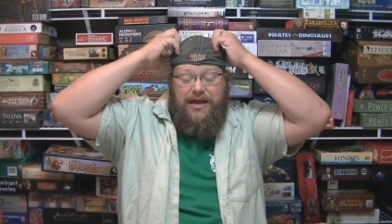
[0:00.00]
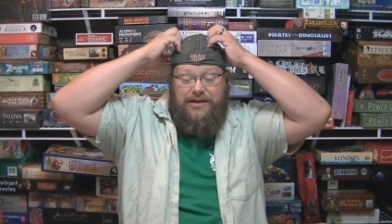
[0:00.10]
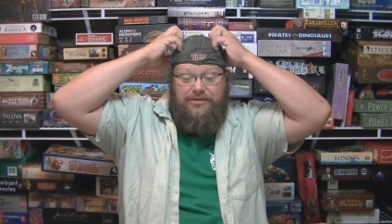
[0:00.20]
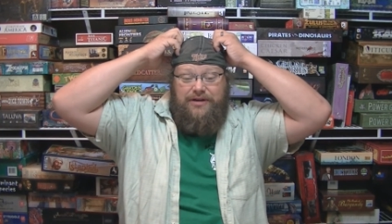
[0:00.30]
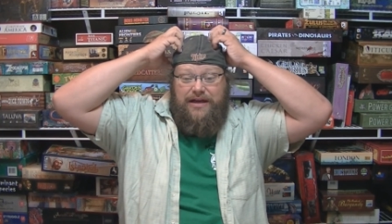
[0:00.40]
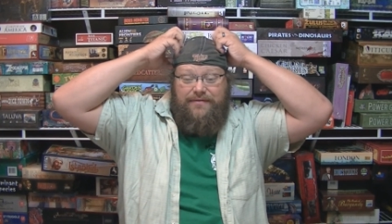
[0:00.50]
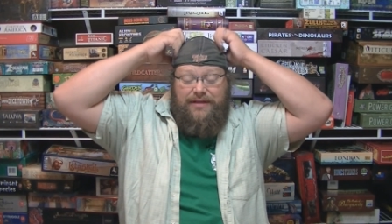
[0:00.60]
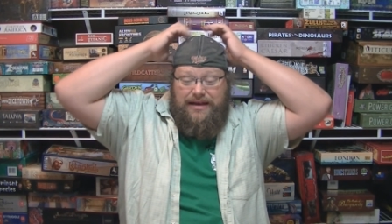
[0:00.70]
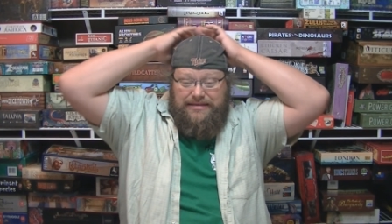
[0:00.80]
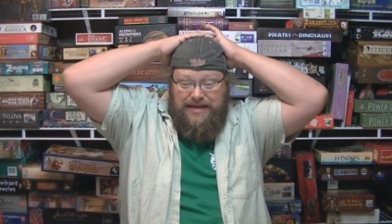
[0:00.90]
and you don't have a
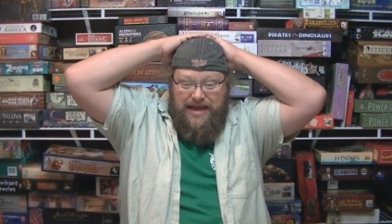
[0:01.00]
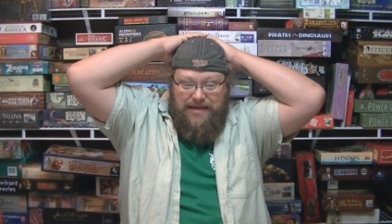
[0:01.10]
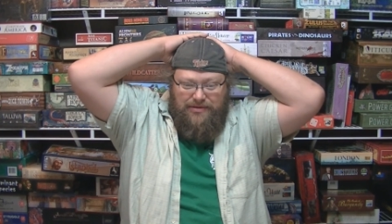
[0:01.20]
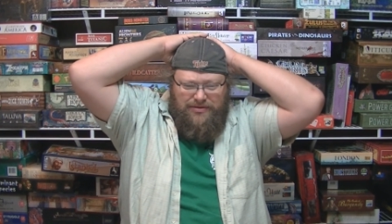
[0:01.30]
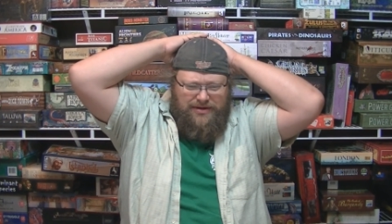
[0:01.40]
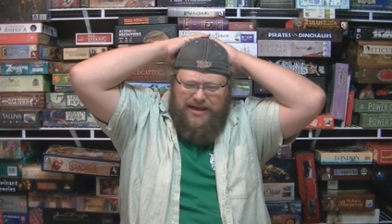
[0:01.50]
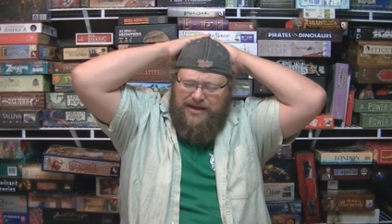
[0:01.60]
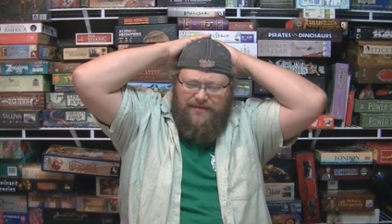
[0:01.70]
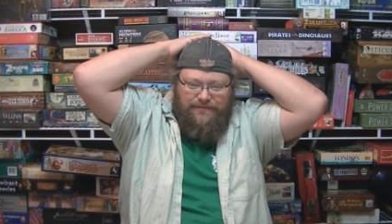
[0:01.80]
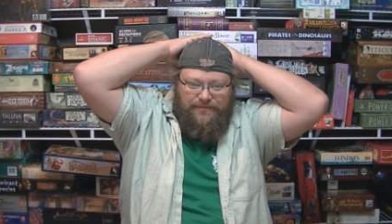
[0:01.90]
lot of time, you don't
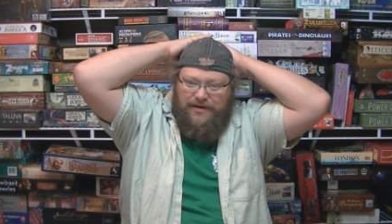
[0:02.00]
have